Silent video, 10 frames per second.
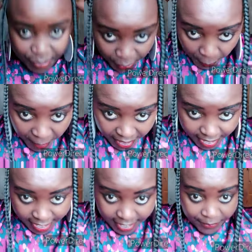Too
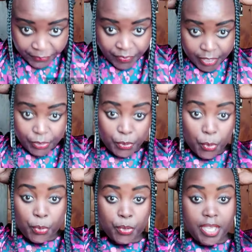many.
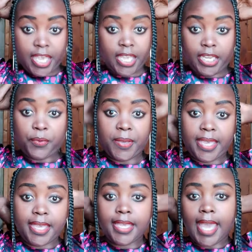So
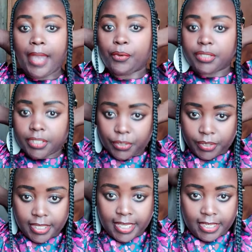anyway, I wanted
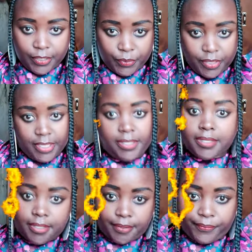to tell you
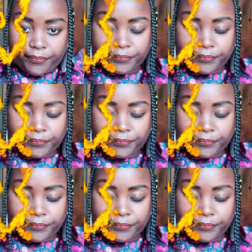this.